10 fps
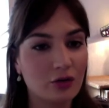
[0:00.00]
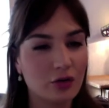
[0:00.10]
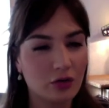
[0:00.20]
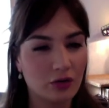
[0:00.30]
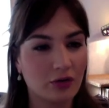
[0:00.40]

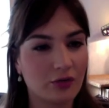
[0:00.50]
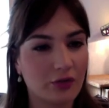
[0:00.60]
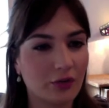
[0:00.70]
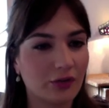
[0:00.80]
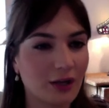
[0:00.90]
goodness
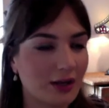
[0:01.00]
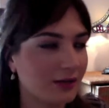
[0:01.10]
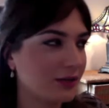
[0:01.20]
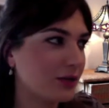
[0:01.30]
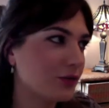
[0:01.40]
for your
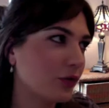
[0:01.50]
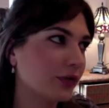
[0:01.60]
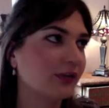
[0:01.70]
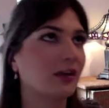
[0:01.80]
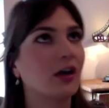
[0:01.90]
skin. So you've got
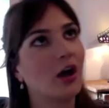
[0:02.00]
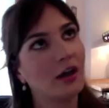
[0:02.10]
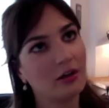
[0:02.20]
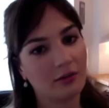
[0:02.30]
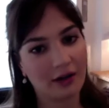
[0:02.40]
things like
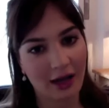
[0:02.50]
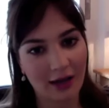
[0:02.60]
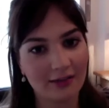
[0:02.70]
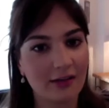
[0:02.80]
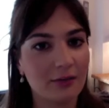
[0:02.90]
hyaluronic
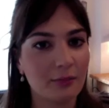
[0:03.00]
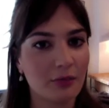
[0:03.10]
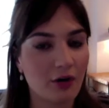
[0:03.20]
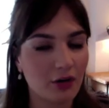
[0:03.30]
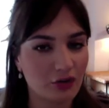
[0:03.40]
acid and
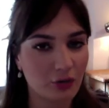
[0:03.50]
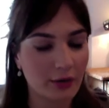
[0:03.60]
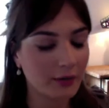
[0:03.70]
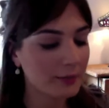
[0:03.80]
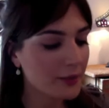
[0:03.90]
borage
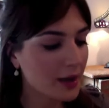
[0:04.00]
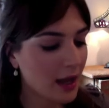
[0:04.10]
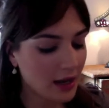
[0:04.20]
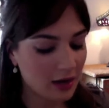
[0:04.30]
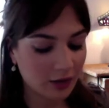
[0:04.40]
oil.
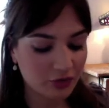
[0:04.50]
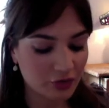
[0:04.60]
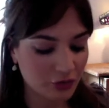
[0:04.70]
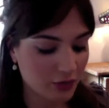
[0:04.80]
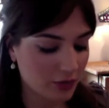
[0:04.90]

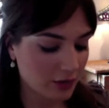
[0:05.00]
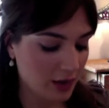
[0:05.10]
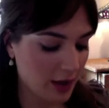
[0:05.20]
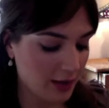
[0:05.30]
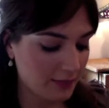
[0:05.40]
Luxtral
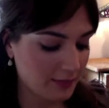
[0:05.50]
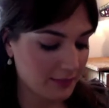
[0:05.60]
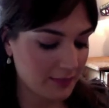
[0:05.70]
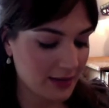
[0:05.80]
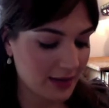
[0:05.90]

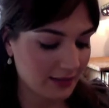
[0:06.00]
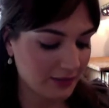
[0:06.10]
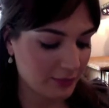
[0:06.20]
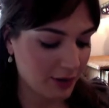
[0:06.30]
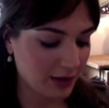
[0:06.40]
is
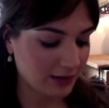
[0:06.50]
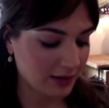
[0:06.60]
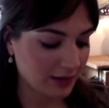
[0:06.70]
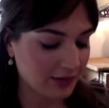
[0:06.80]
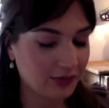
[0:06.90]
a brand
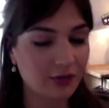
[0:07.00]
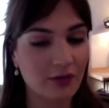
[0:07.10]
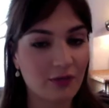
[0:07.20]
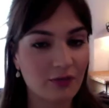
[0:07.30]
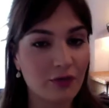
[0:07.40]
that has
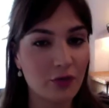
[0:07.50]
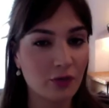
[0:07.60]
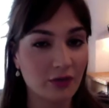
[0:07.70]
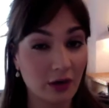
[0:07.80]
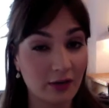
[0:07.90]

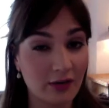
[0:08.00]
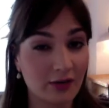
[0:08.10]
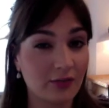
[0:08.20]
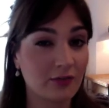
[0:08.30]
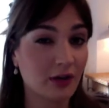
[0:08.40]
fused the
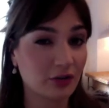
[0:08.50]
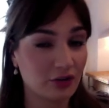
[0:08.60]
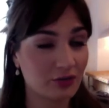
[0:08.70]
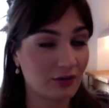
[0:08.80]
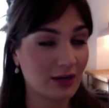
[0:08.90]
ideas of
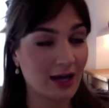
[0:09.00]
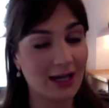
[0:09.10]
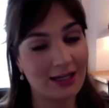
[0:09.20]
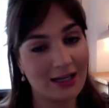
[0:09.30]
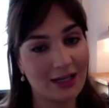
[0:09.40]
luxury
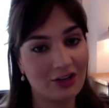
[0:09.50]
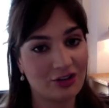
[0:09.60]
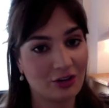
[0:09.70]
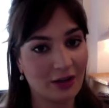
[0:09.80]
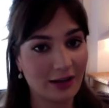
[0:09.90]
and
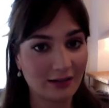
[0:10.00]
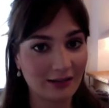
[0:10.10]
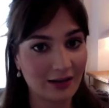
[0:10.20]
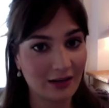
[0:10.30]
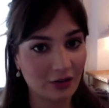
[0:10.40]
nature,
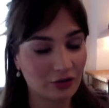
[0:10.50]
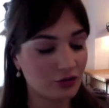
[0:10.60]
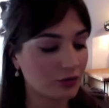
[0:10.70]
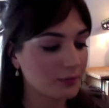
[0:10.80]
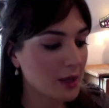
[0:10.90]
hence
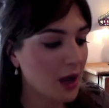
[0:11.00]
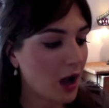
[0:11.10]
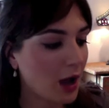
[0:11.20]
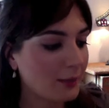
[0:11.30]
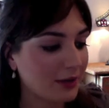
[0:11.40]
Luxtral.
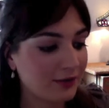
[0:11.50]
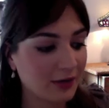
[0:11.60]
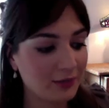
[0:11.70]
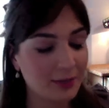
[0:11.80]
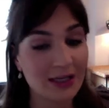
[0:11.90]
I met the
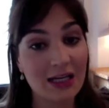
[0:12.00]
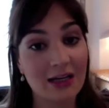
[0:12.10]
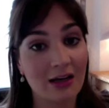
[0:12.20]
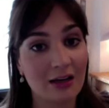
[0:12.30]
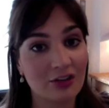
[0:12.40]
founder
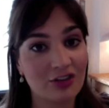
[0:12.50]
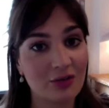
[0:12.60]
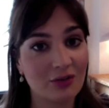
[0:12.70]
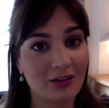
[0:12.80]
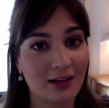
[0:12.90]
Panina, and she
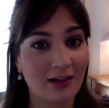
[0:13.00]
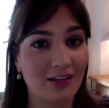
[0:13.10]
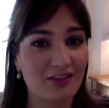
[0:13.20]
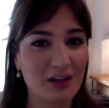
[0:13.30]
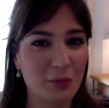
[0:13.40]
was saying that
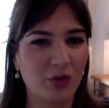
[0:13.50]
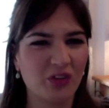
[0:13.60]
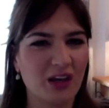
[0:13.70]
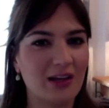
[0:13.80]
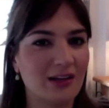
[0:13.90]
there really
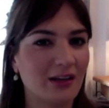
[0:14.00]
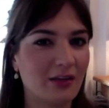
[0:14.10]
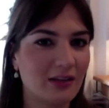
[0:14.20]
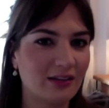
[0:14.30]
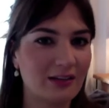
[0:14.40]
wasn't anything at
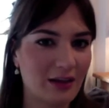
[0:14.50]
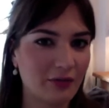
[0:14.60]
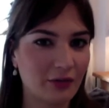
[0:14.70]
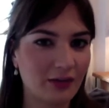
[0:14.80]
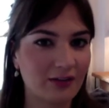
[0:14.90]
this
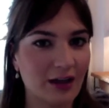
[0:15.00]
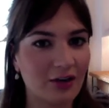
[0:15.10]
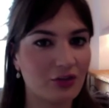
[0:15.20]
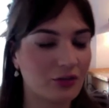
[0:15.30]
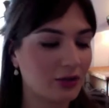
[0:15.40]
level that's
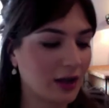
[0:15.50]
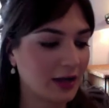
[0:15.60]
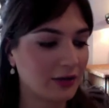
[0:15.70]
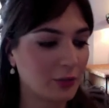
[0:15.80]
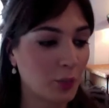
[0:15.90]
natural
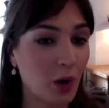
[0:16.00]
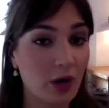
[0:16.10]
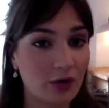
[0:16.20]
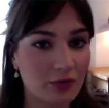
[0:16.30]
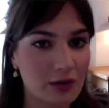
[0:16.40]
and
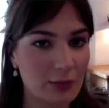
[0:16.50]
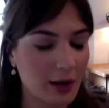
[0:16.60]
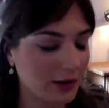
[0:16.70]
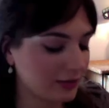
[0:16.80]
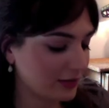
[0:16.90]
works really
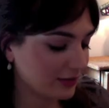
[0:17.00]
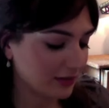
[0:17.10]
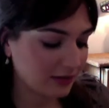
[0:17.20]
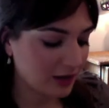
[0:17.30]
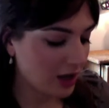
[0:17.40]
well. This
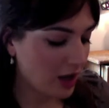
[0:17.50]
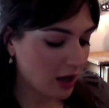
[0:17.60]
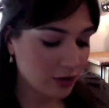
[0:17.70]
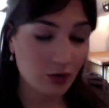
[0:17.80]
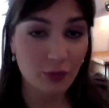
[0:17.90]
is
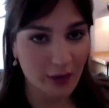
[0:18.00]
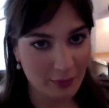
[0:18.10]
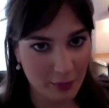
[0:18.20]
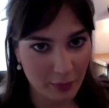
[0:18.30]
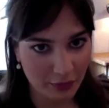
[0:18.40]
a good way
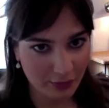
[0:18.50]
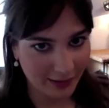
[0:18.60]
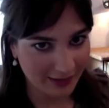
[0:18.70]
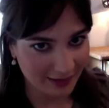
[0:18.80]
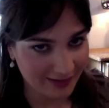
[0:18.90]
to put moisture
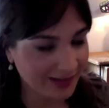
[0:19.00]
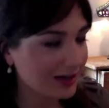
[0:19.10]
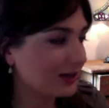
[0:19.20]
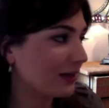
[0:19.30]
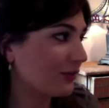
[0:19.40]
back into the
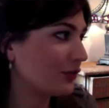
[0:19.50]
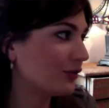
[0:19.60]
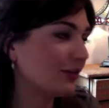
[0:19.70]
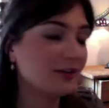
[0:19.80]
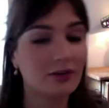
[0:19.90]
skin. If you
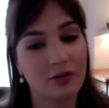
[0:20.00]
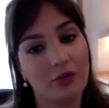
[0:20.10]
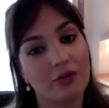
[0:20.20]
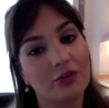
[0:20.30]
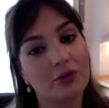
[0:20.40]
sit in an
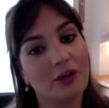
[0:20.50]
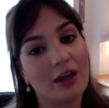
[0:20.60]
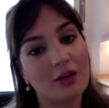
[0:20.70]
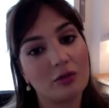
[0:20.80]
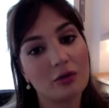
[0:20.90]
office all
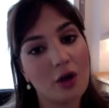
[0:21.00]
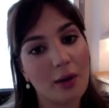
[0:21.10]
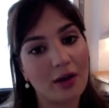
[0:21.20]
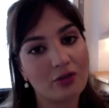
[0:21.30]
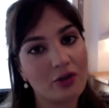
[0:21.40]
day, you'll know
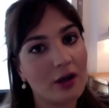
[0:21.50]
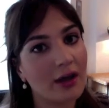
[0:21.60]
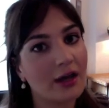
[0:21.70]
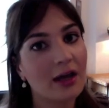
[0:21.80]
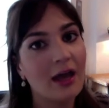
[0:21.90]
how
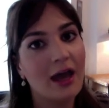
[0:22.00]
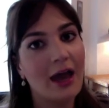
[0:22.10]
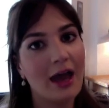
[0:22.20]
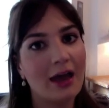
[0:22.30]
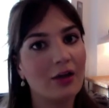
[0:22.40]
drying
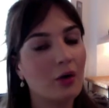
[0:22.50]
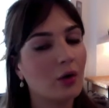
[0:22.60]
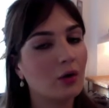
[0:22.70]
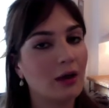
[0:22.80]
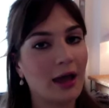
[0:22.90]

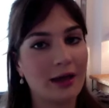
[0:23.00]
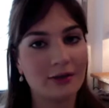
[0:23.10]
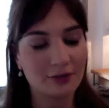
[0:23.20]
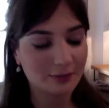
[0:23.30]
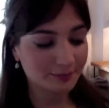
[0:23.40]
aircon and